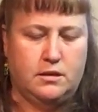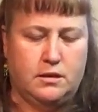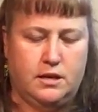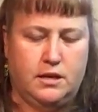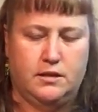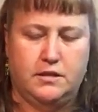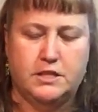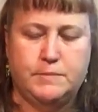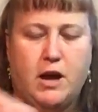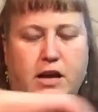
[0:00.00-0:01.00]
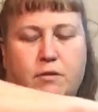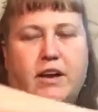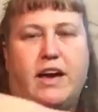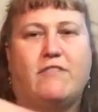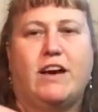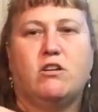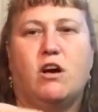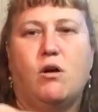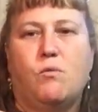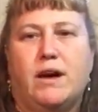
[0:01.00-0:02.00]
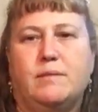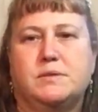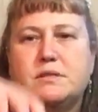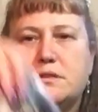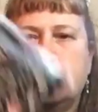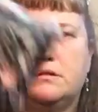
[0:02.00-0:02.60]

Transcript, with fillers: In this pocket, we have alcohol wipes.